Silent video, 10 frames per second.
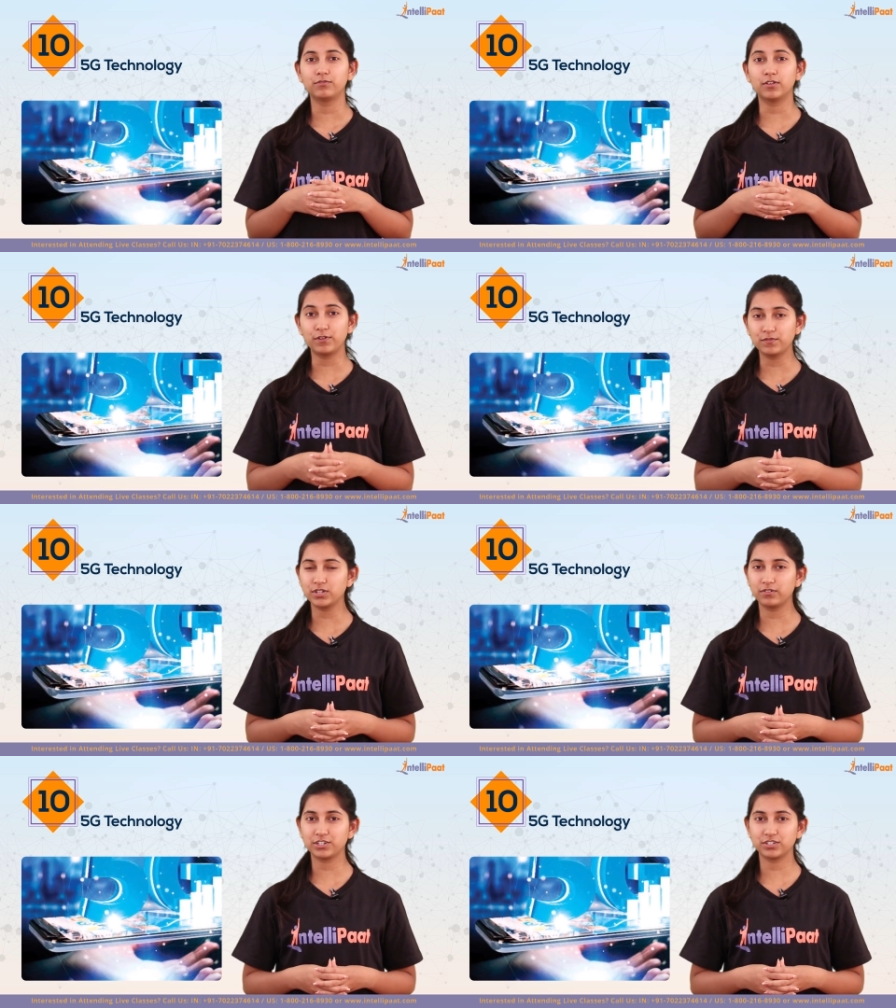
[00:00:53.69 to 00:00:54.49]
The
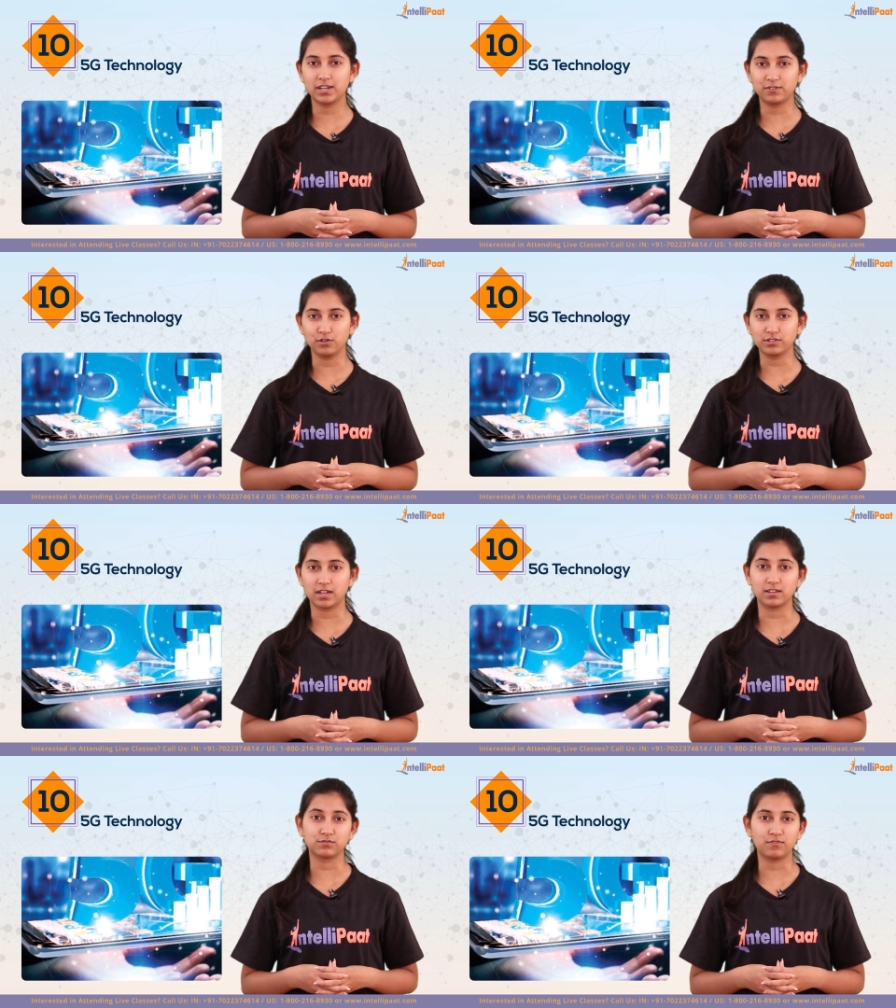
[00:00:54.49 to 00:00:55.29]
fifth generation networks,
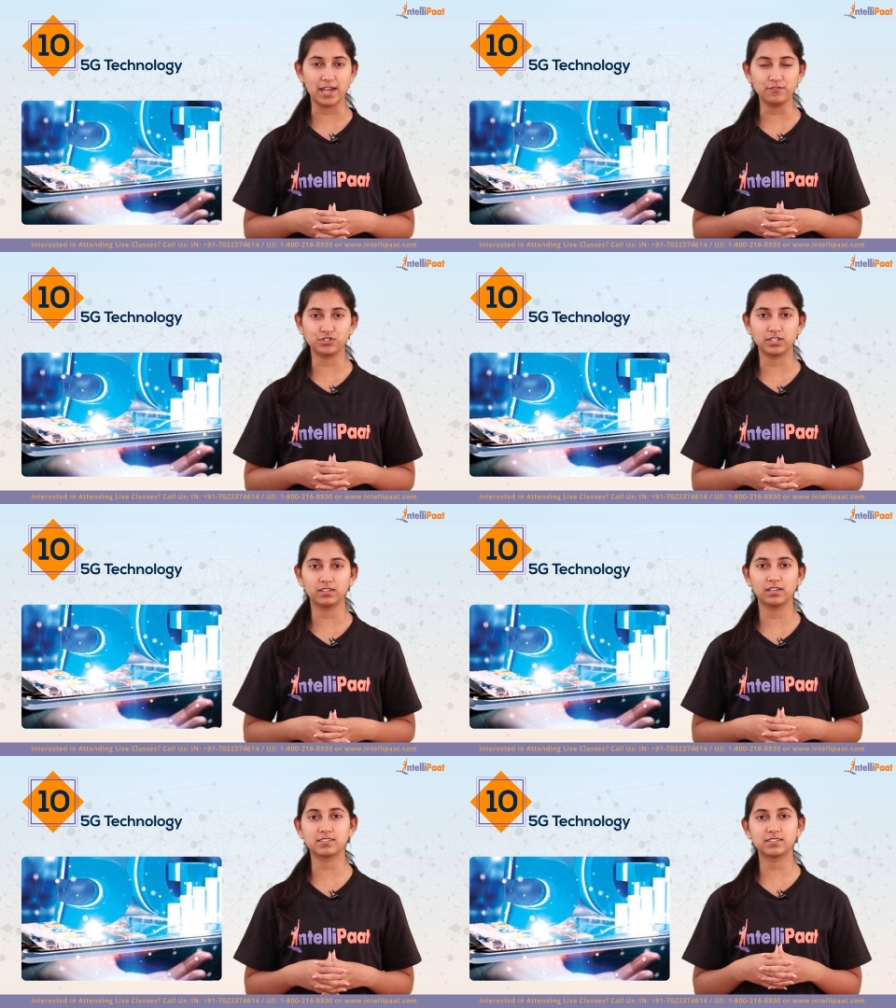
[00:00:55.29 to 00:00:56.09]
that is five
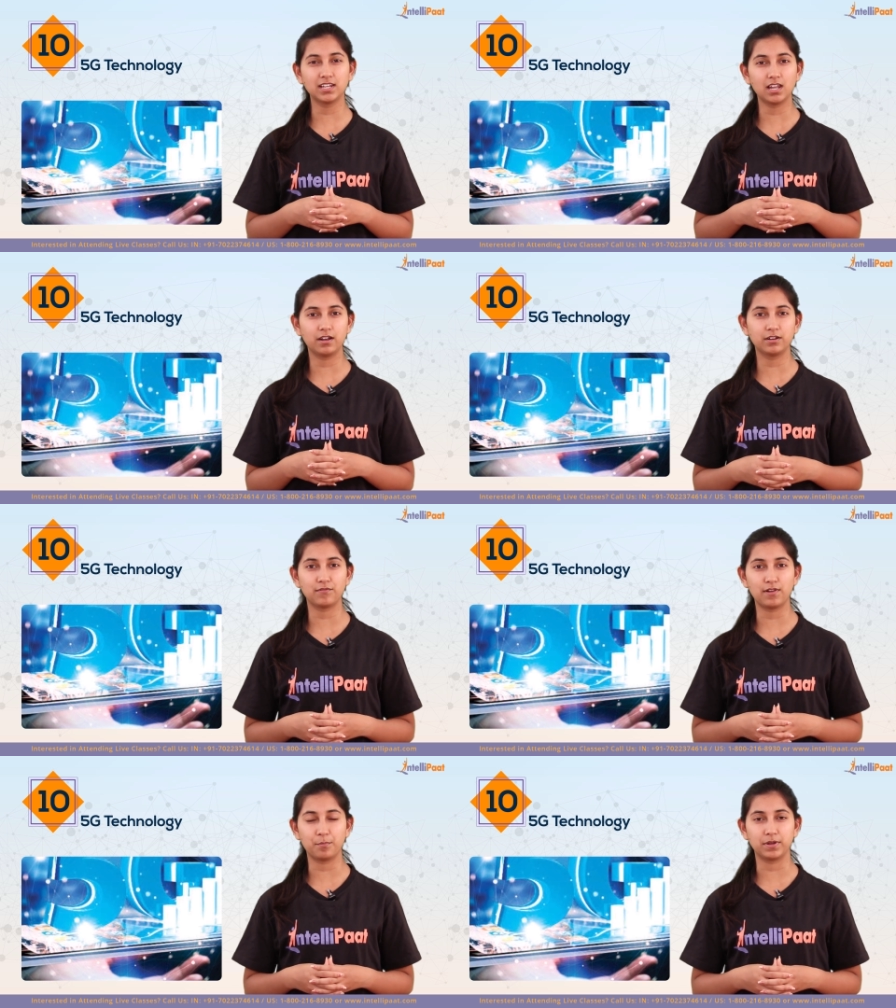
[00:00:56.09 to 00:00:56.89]
G, is still under
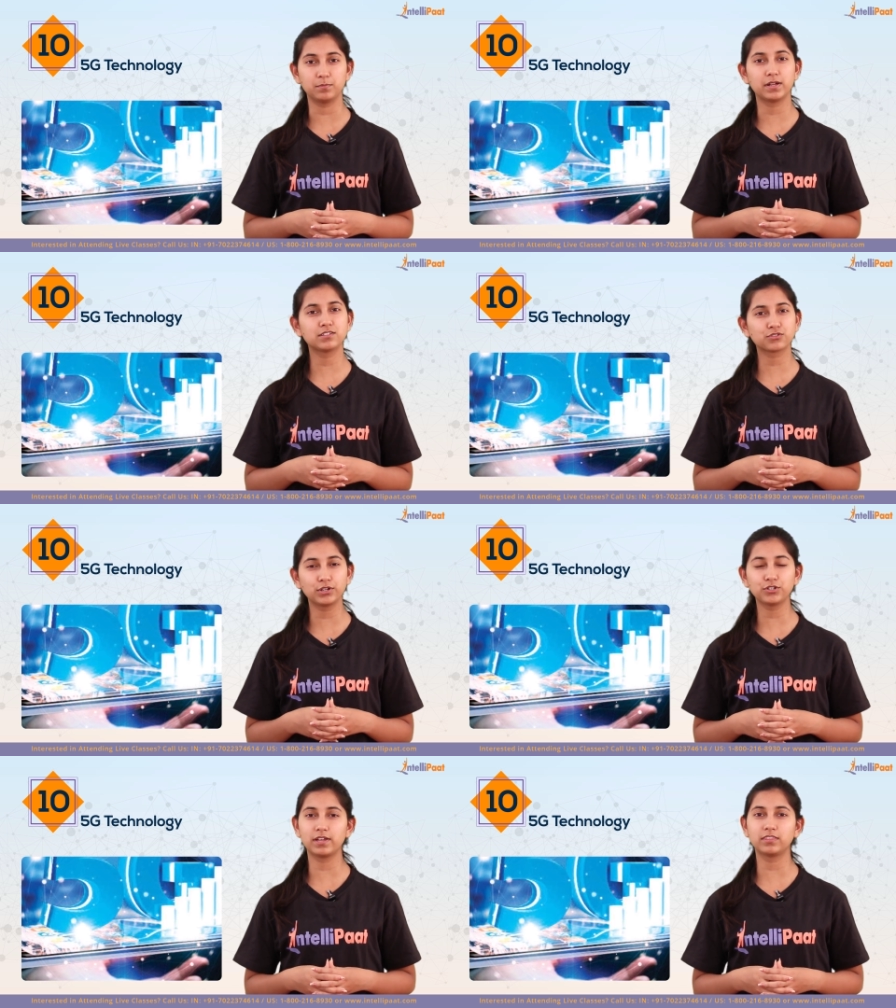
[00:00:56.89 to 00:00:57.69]
development, but it's
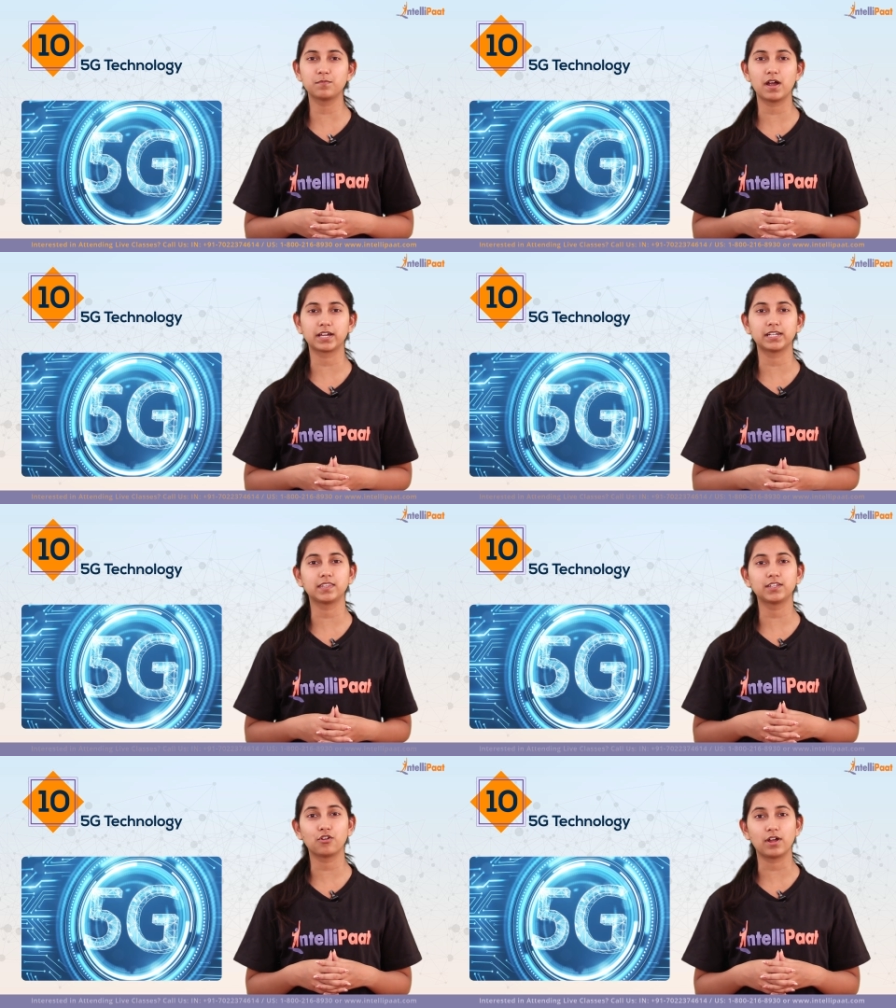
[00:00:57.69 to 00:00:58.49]
going to hit the market
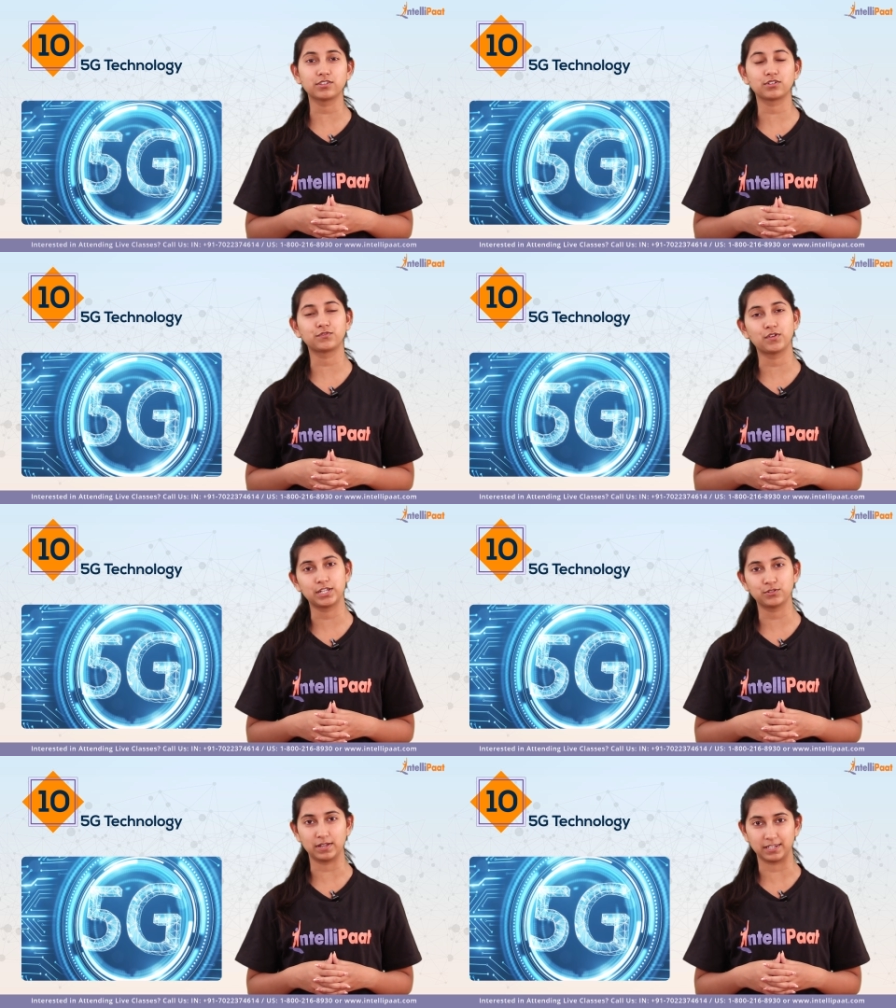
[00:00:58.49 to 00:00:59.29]
at the horizon of
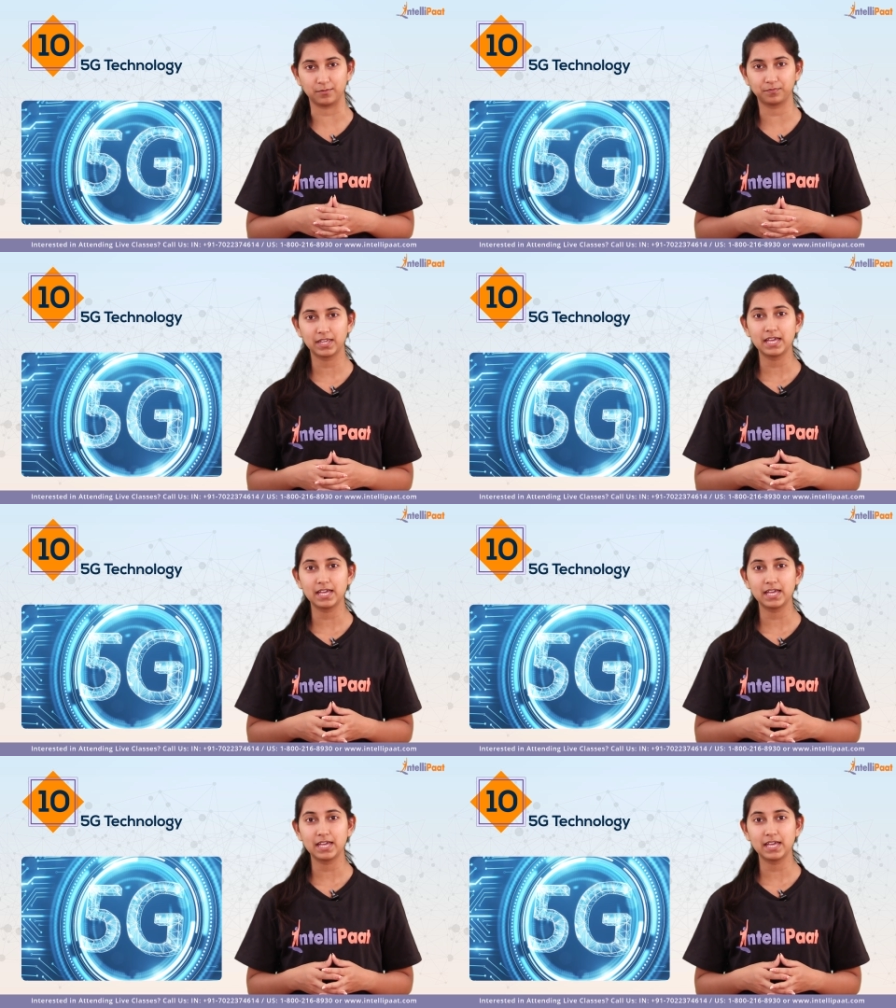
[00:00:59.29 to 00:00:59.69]
twenty twenty.